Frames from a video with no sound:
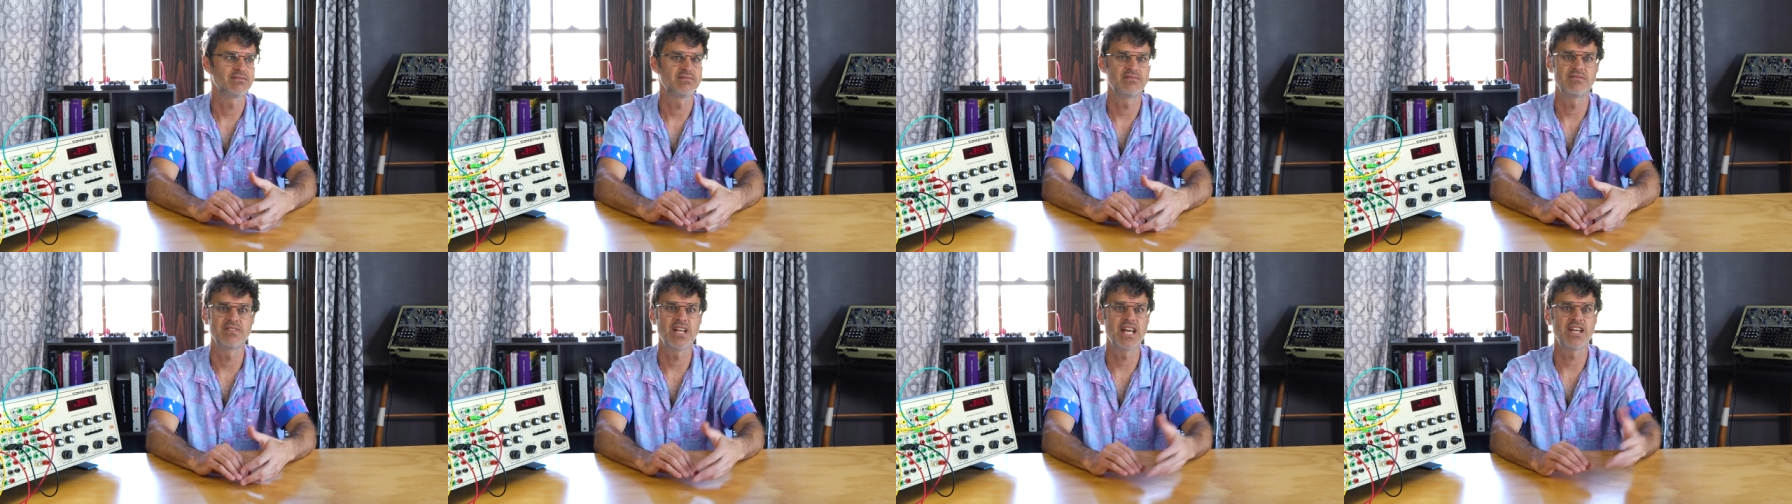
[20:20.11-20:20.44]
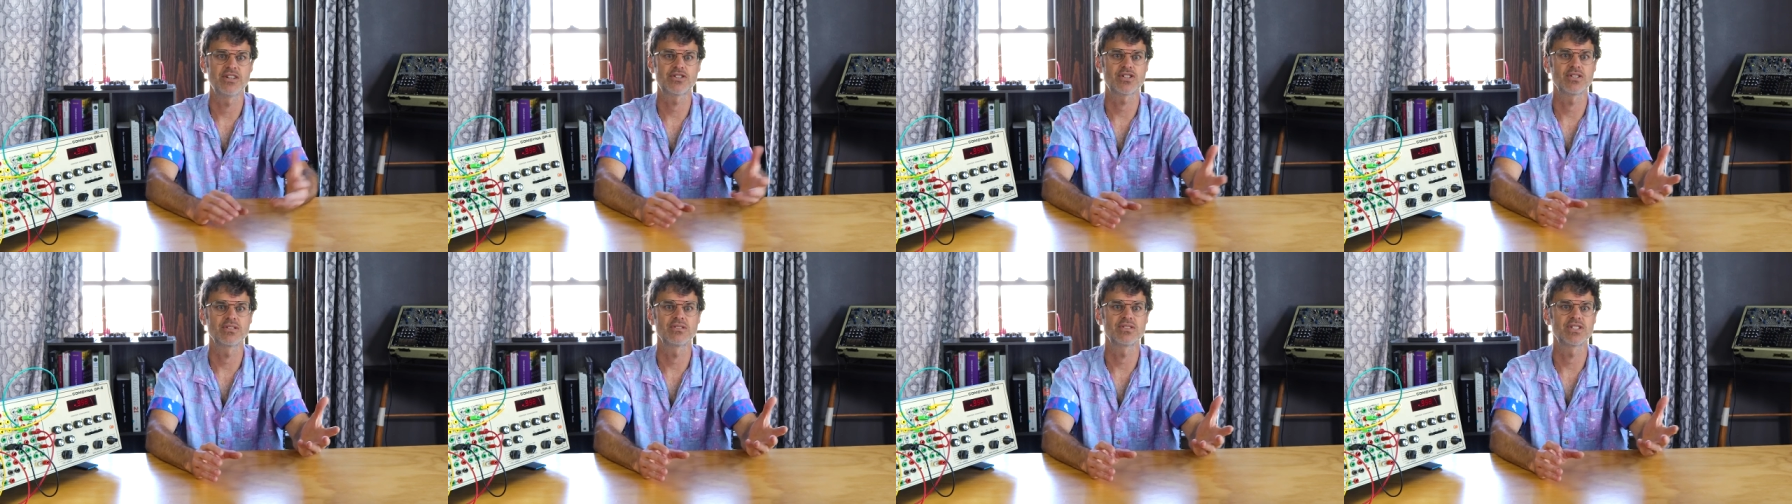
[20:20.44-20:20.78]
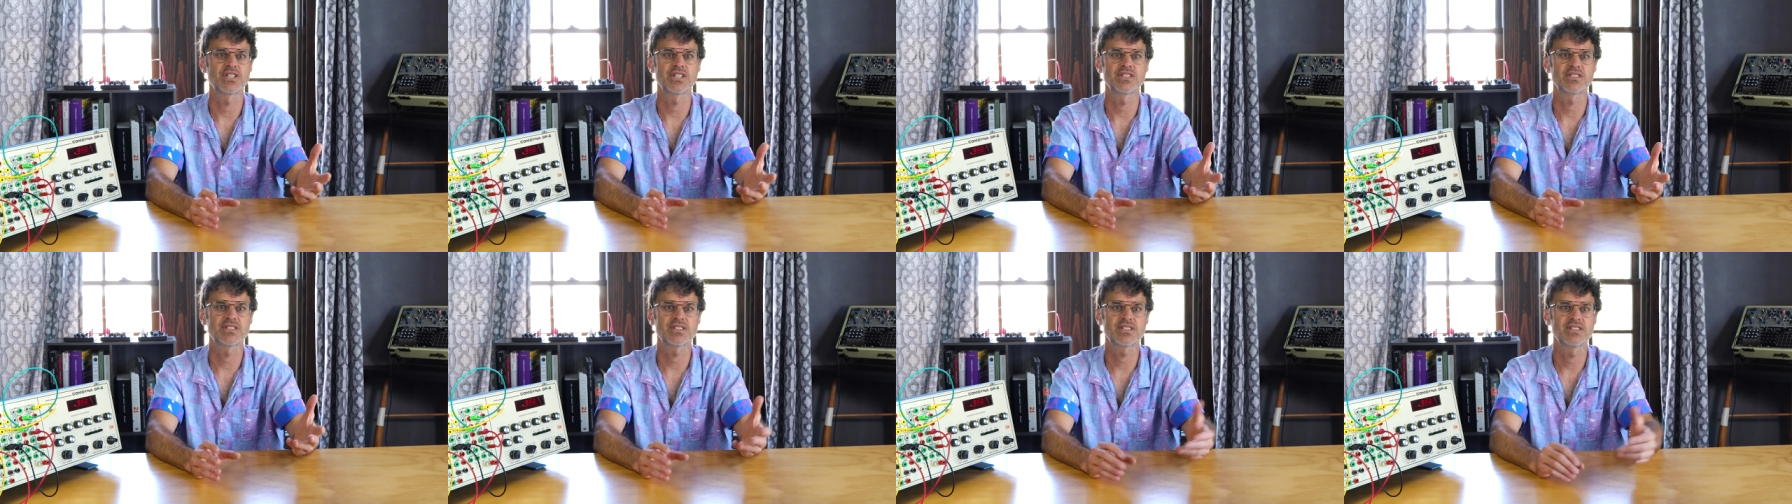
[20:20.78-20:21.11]
nature
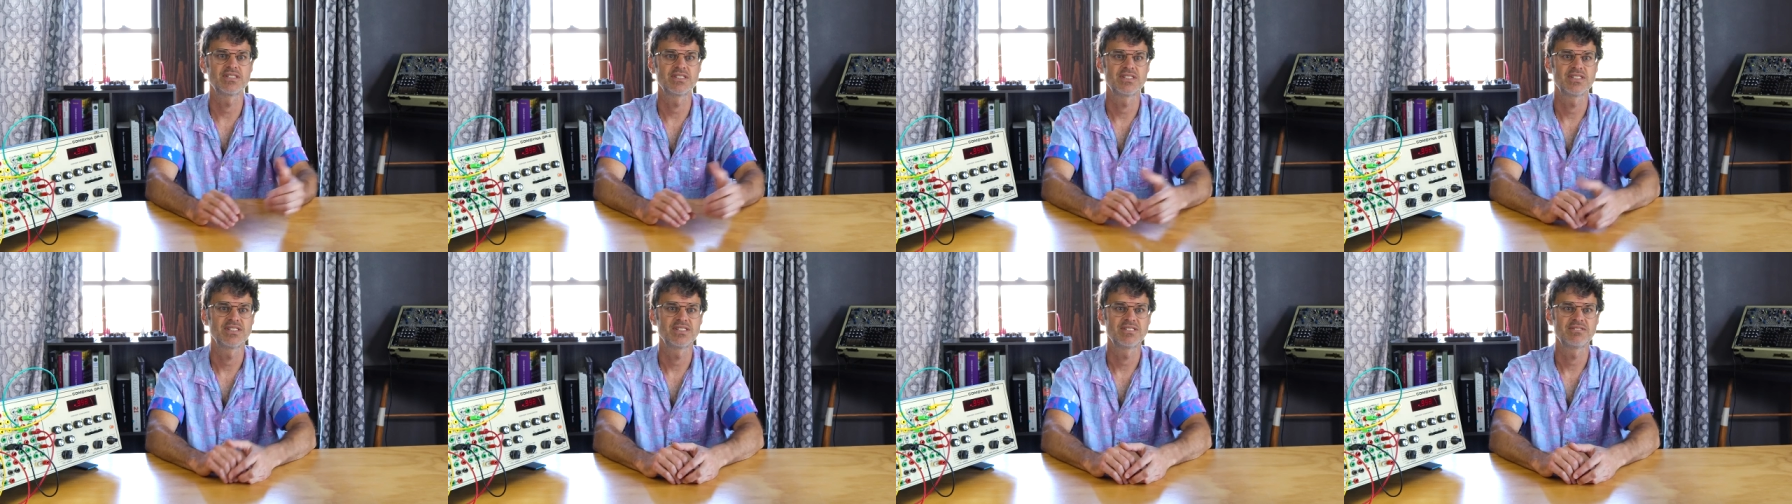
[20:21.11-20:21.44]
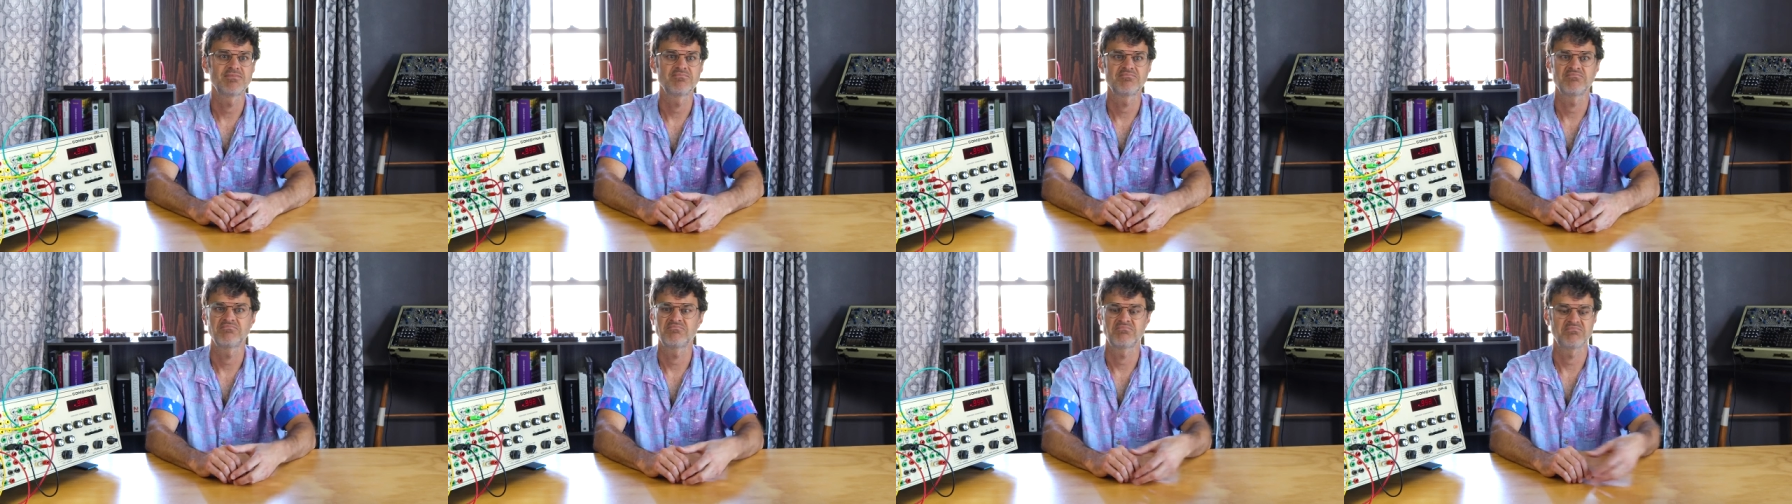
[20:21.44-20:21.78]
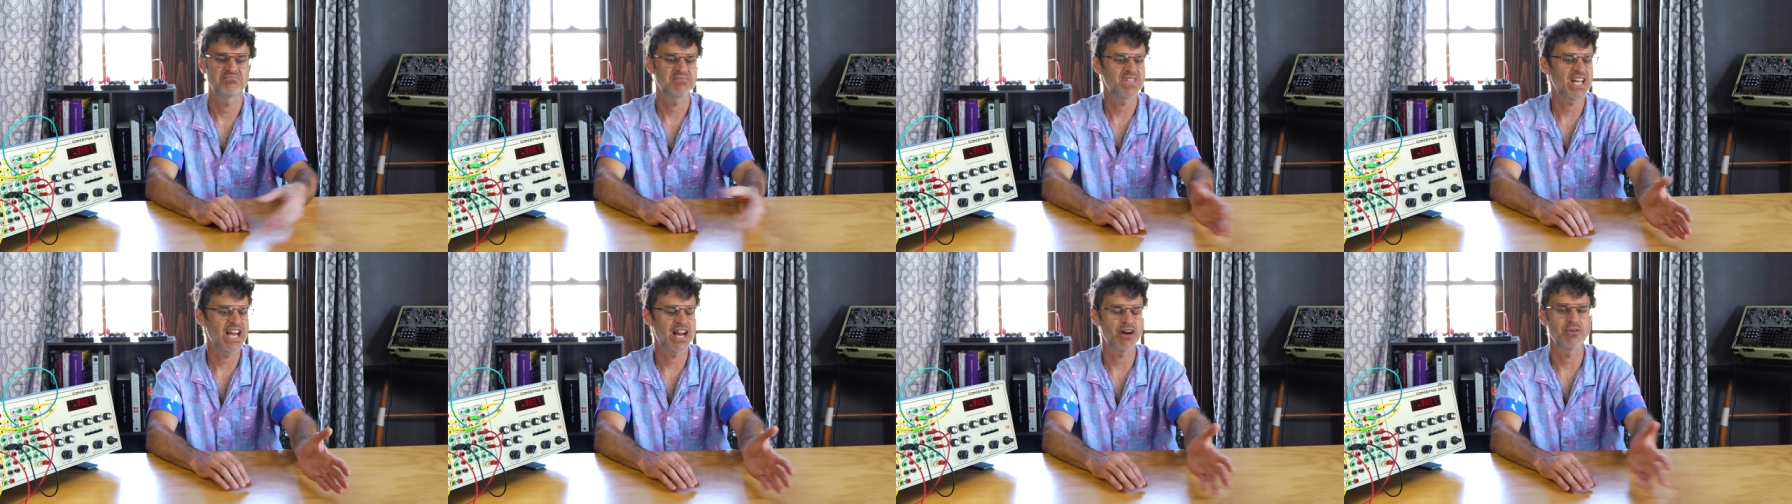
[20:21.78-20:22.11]
just
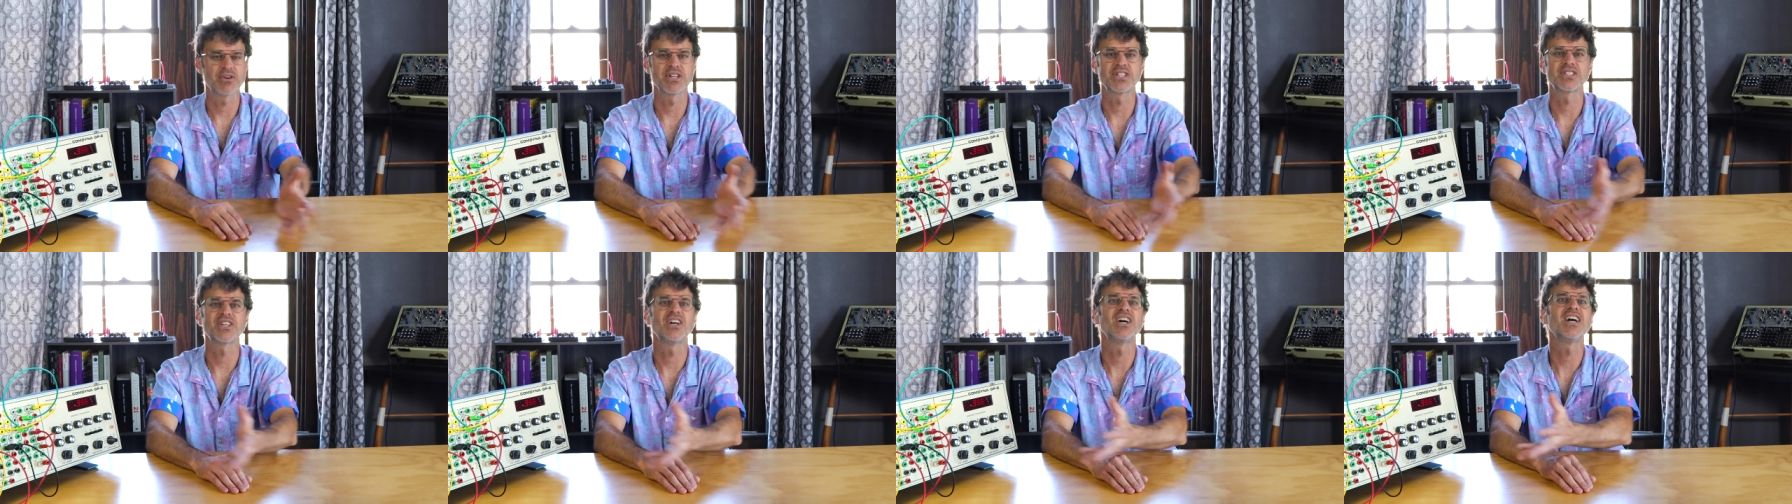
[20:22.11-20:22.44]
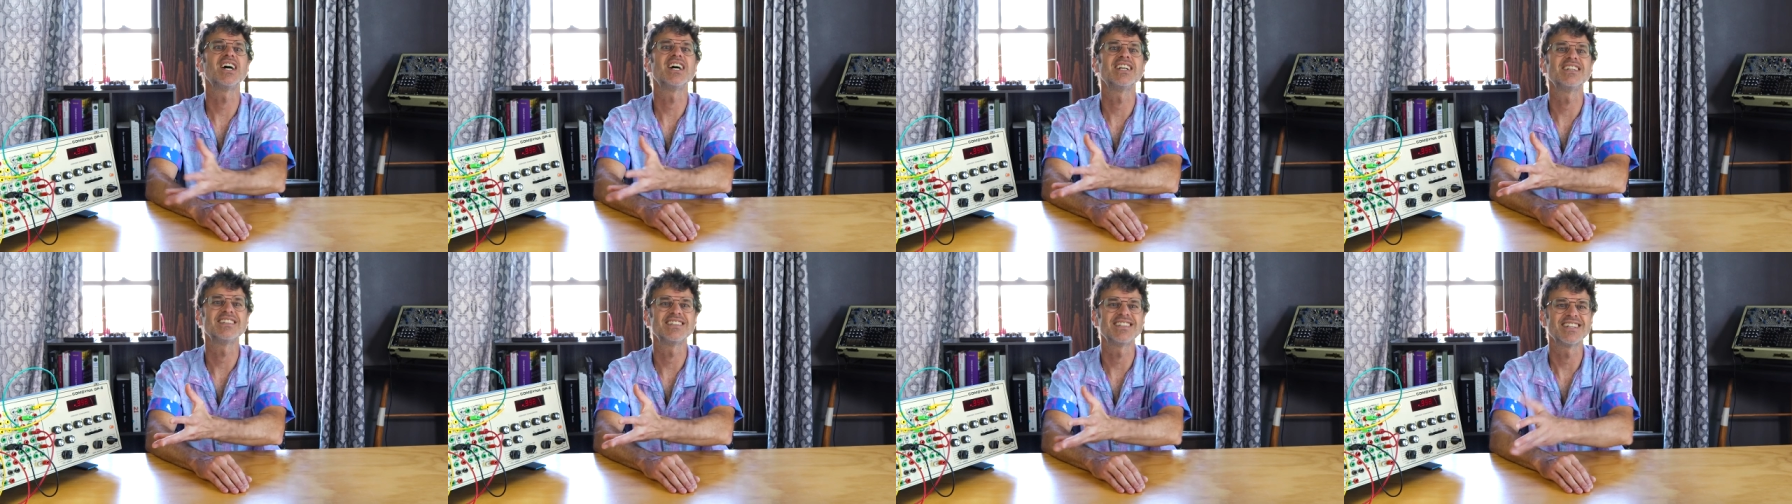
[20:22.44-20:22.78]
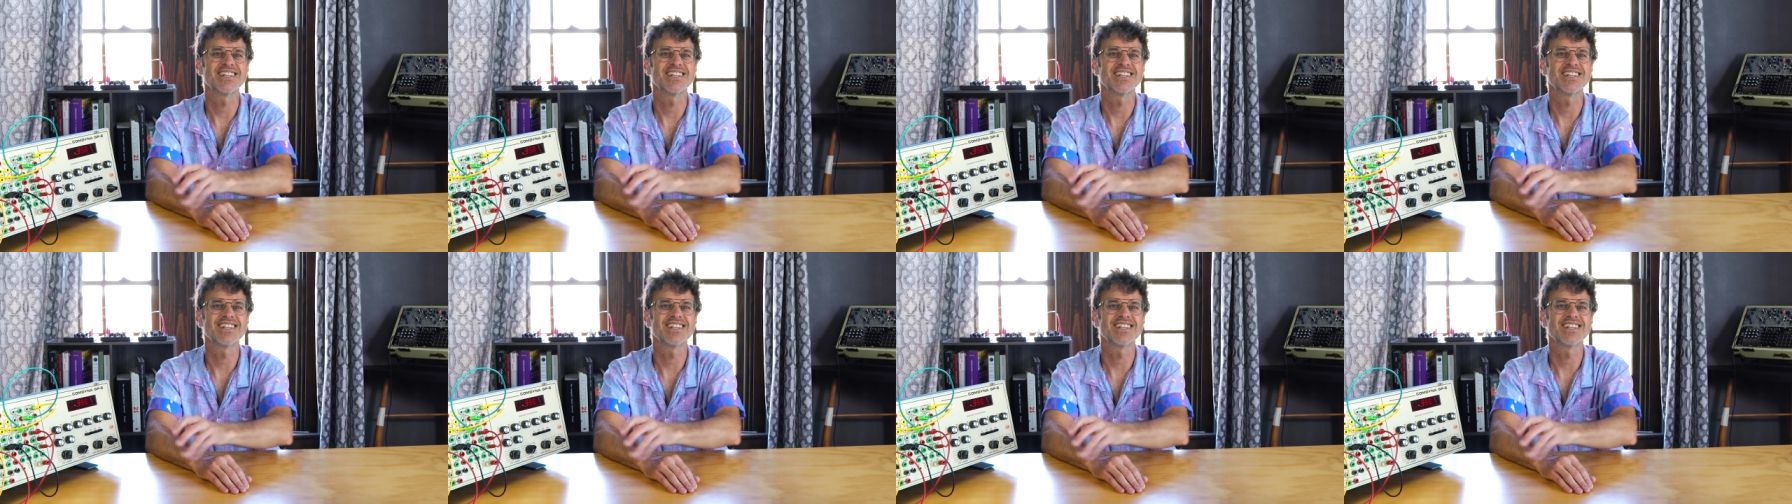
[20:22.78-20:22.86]
carries on,